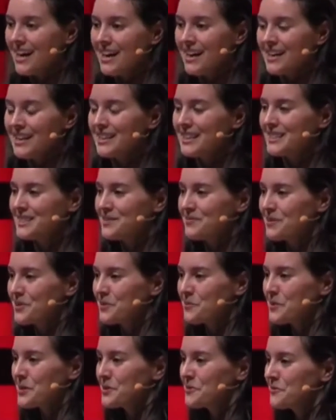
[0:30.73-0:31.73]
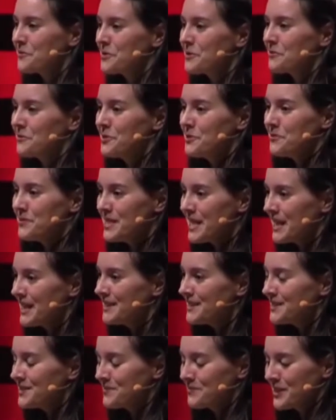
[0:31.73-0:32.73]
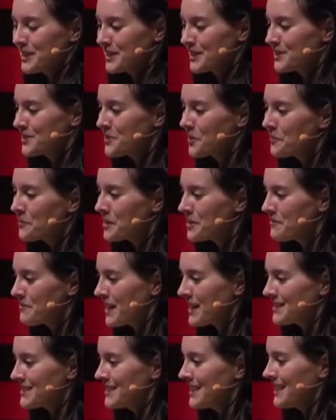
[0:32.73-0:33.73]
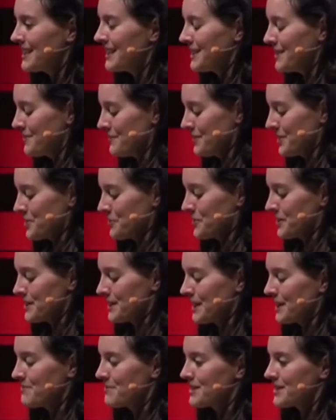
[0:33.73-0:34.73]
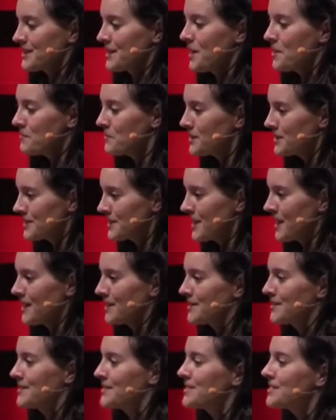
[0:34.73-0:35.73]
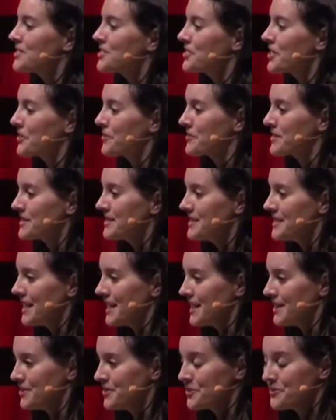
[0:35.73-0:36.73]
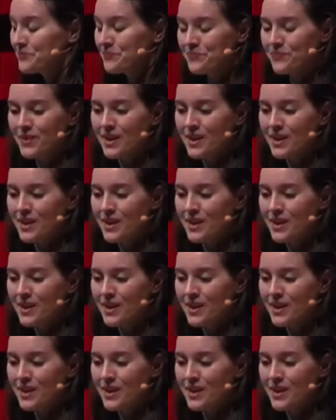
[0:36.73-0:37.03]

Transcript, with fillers: It's been a wonderful few days among so many fascinating individuals, and I'm just humbled and honored to share the stage.